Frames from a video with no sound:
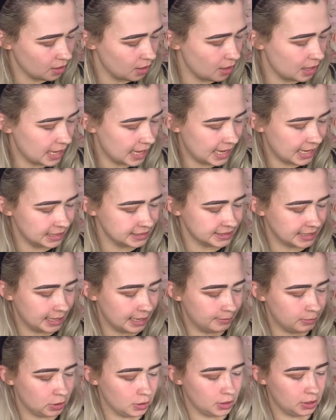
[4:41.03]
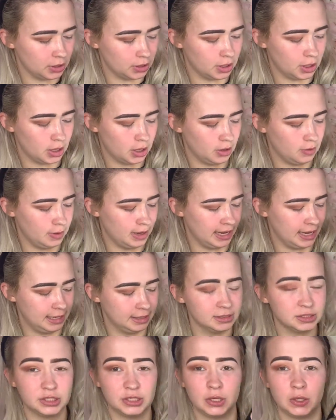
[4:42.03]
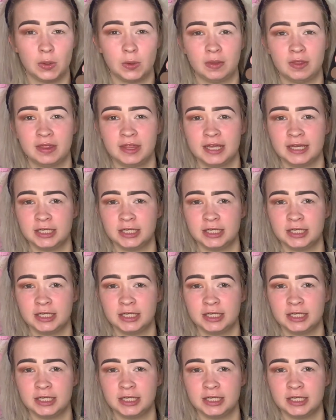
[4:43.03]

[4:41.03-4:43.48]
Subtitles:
And I'm going to go into this